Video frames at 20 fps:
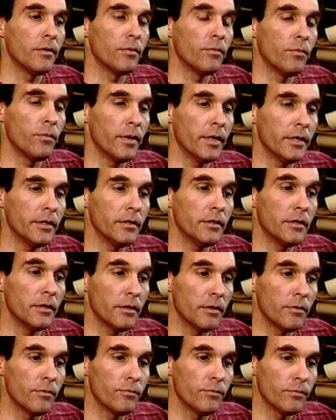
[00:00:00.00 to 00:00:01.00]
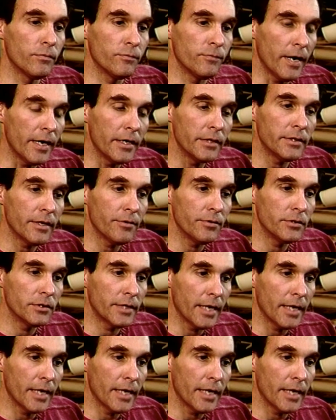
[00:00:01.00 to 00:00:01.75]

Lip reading: right as I was